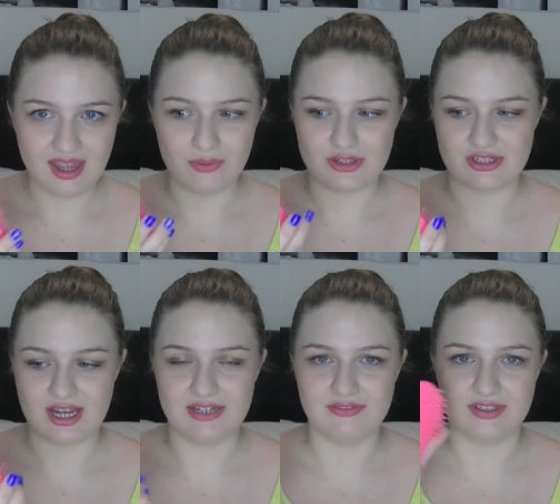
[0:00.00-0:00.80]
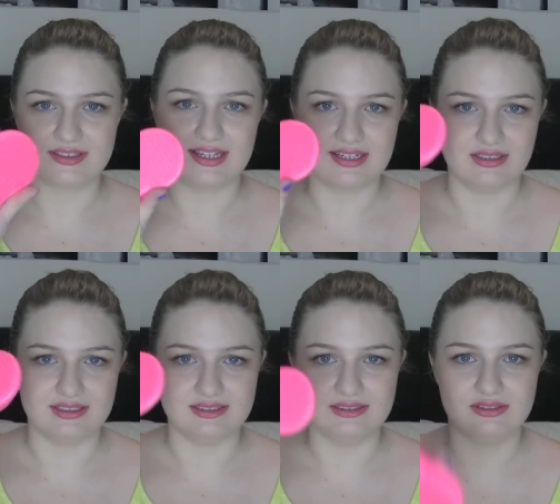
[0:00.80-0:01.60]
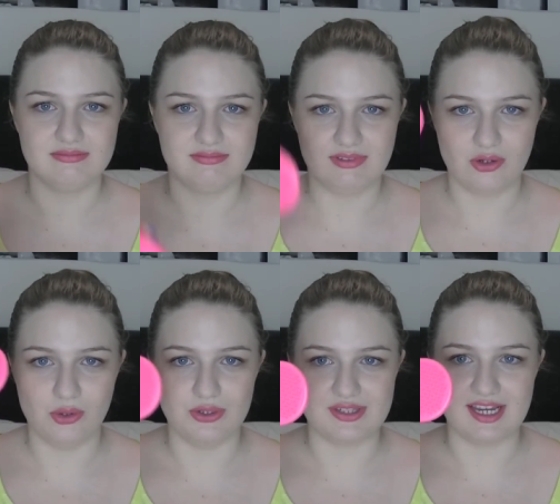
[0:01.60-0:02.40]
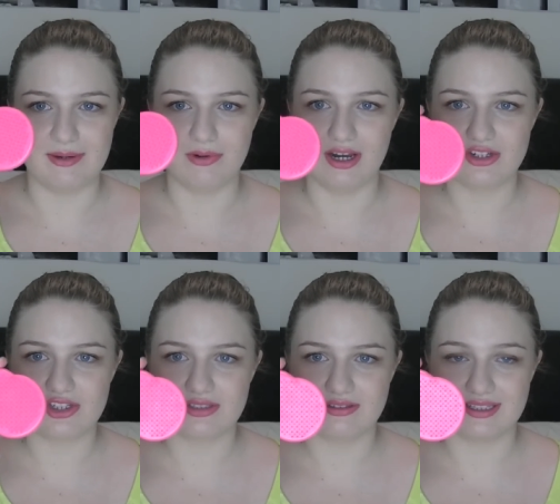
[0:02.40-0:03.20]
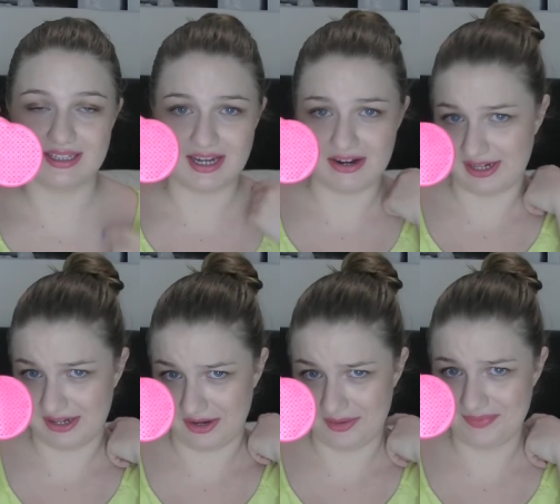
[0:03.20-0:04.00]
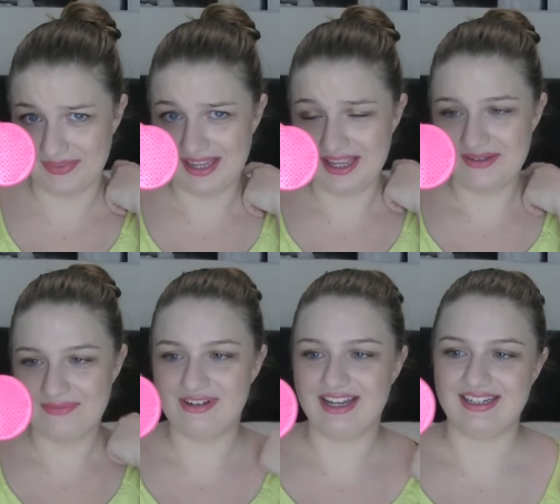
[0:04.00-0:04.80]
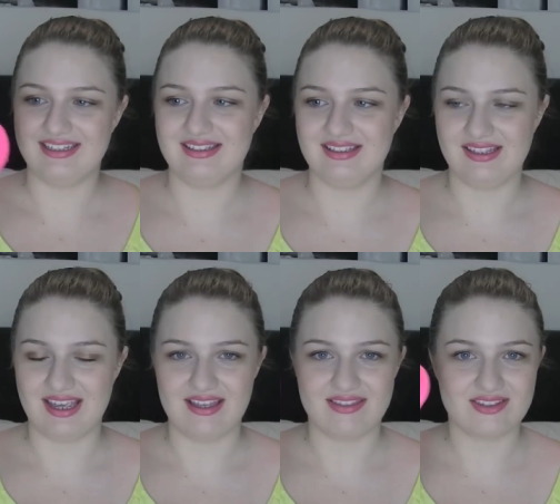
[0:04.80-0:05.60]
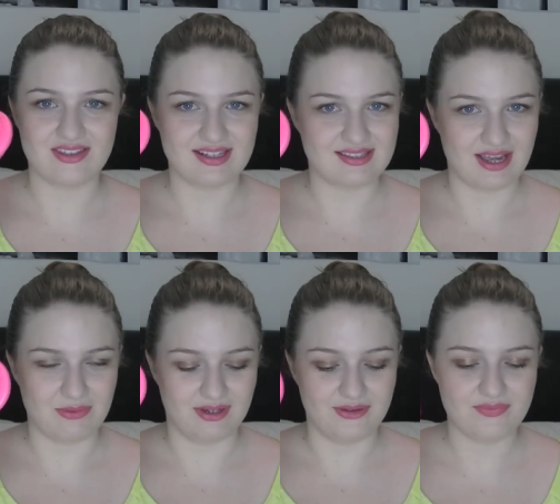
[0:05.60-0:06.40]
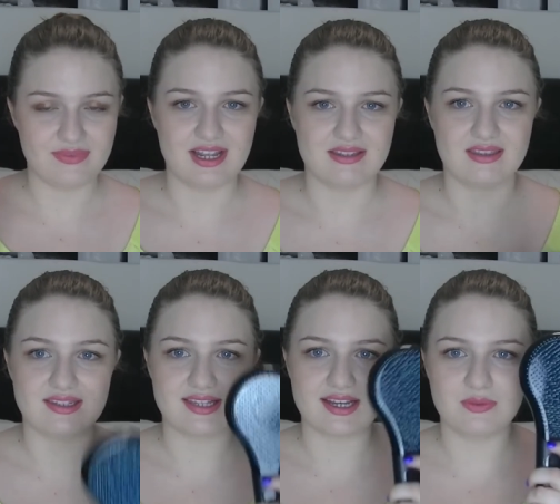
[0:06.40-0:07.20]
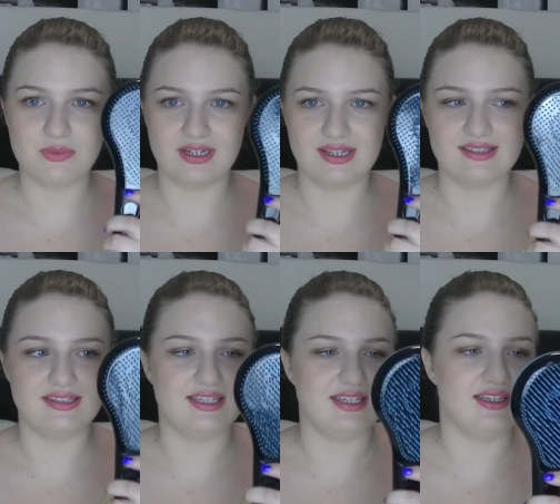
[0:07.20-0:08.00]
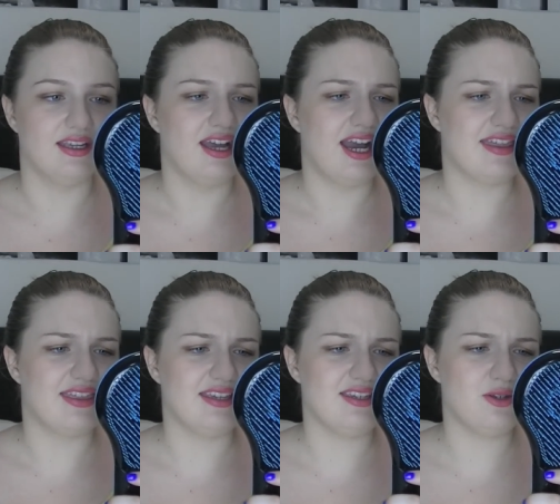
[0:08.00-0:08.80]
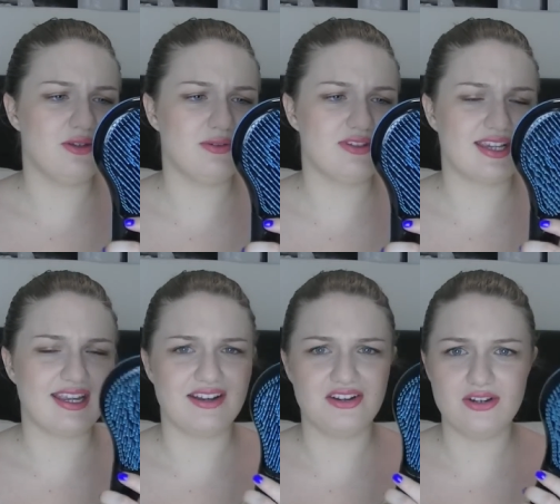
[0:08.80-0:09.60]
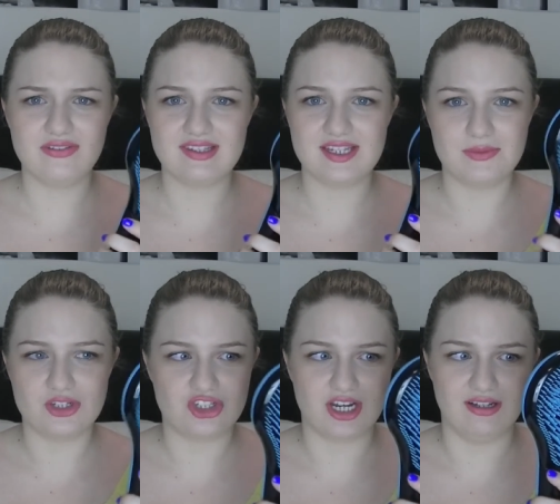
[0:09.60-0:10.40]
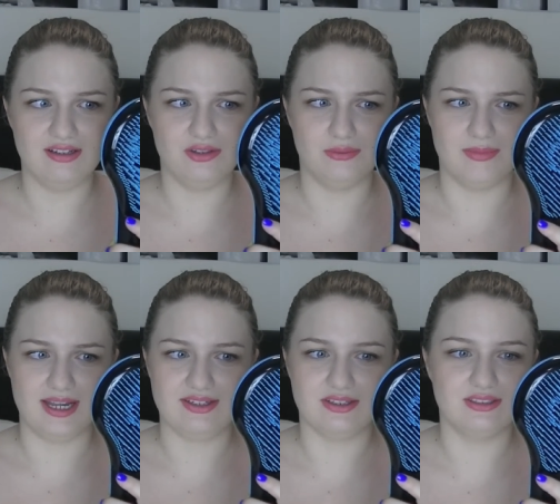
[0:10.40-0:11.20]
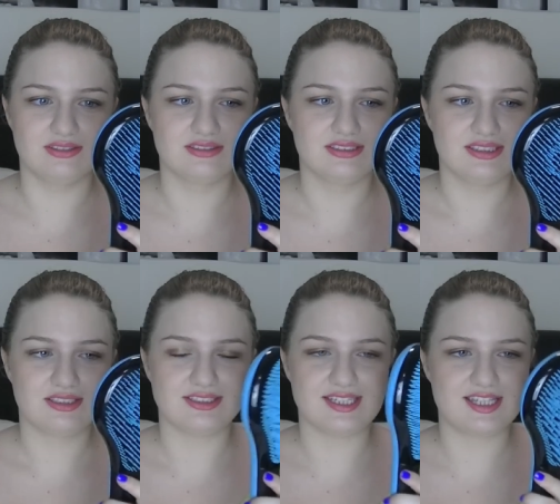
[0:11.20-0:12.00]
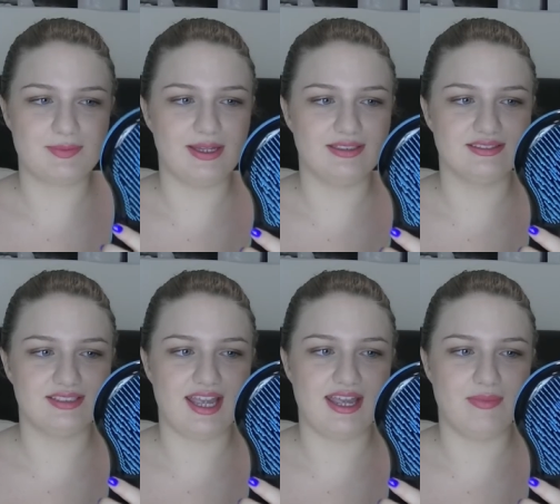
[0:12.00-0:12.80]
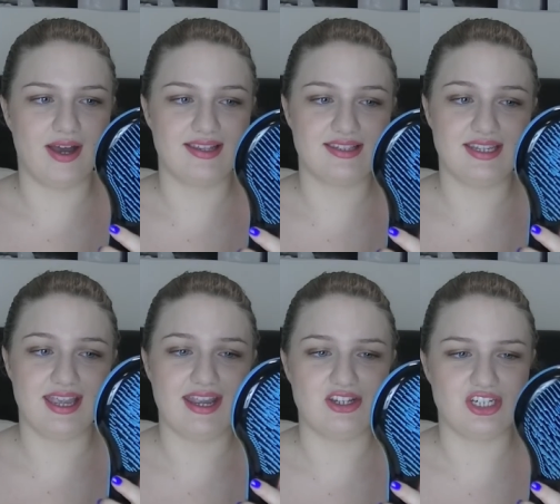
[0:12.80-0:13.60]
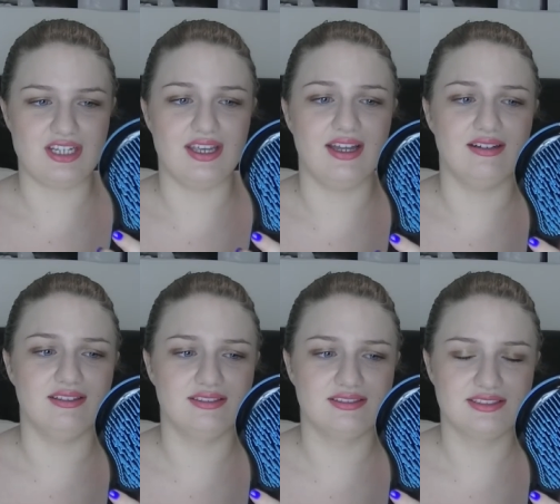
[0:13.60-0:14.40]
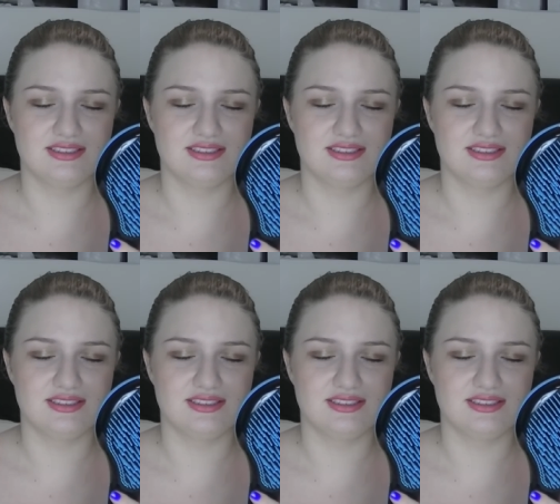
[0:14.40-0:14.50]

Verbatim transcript: which kind of looks like a horse hairbrush, like a curry comb, but yeah, so that's that one. And then the second one is the, I think you say, I don't know if you say Michelle or Michael, because it's spelled M-I-C-H-E-L,